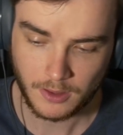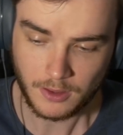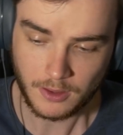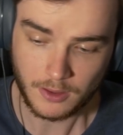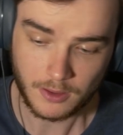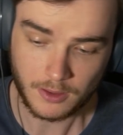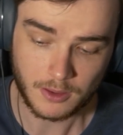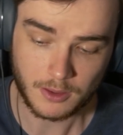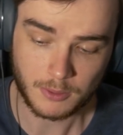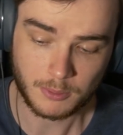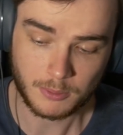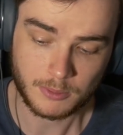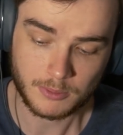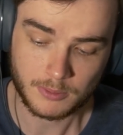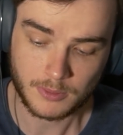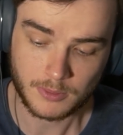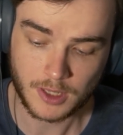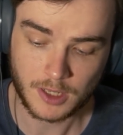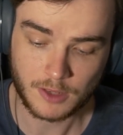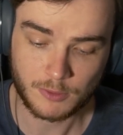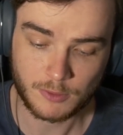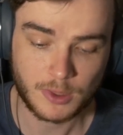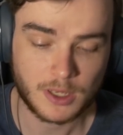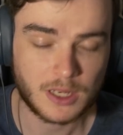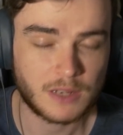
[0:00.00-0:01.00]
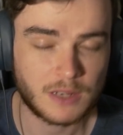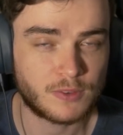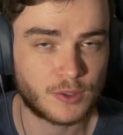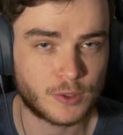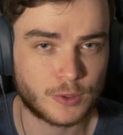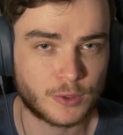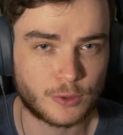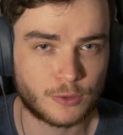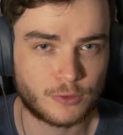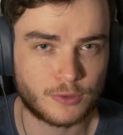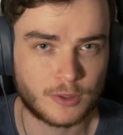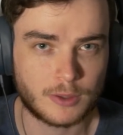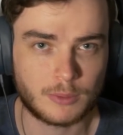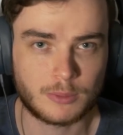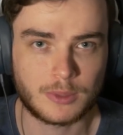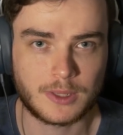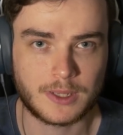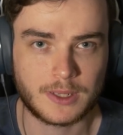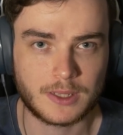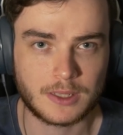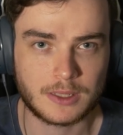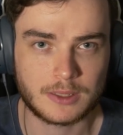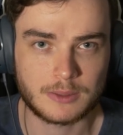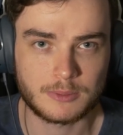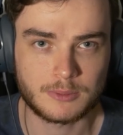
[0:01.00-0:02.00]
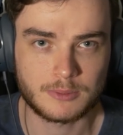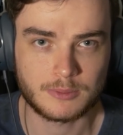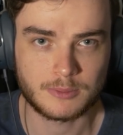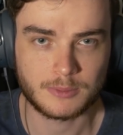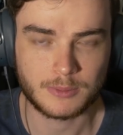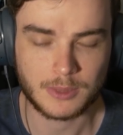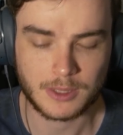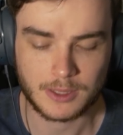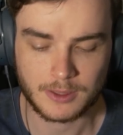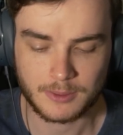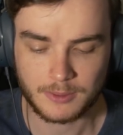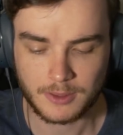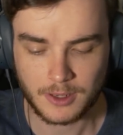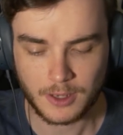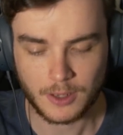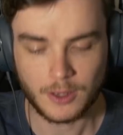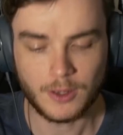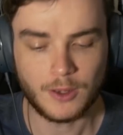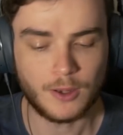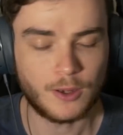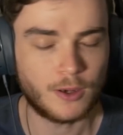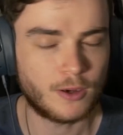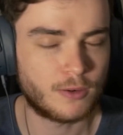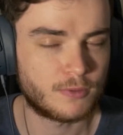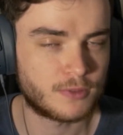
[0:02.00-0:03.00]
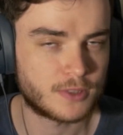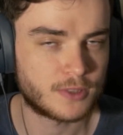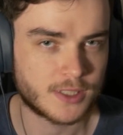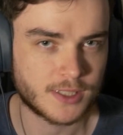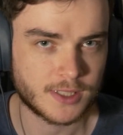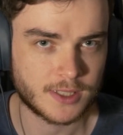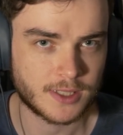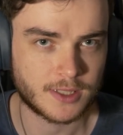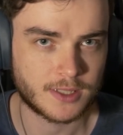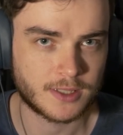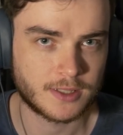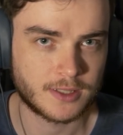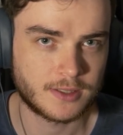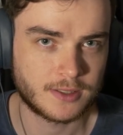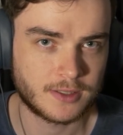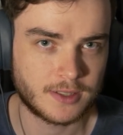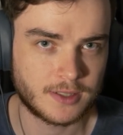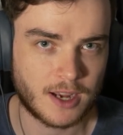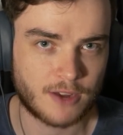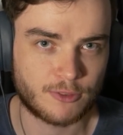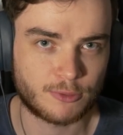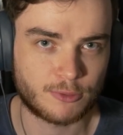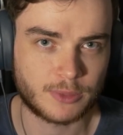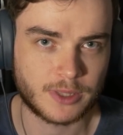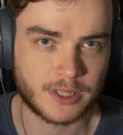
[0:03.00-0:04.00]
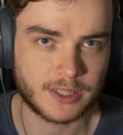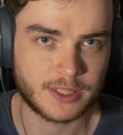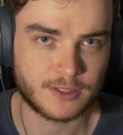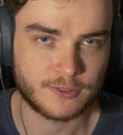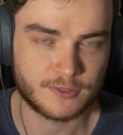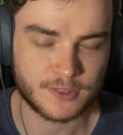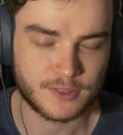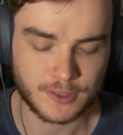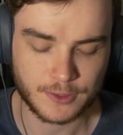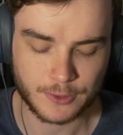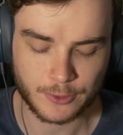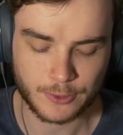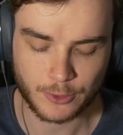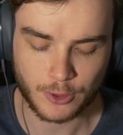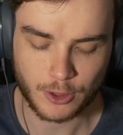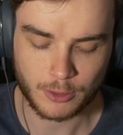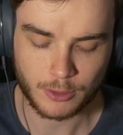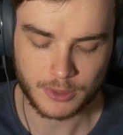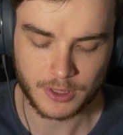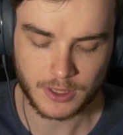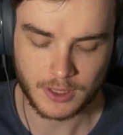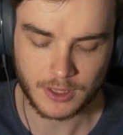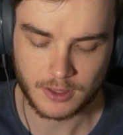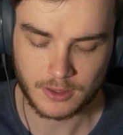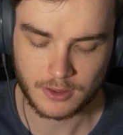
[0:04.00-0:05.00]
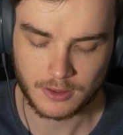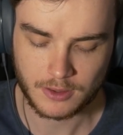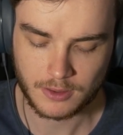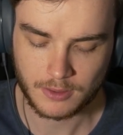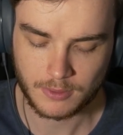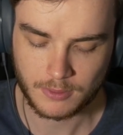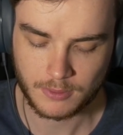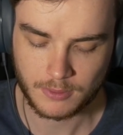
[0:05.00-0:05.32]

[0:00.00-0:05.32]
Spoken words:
And I've been having a lot of fun playing it, but obviously haven't played the physical copy yet.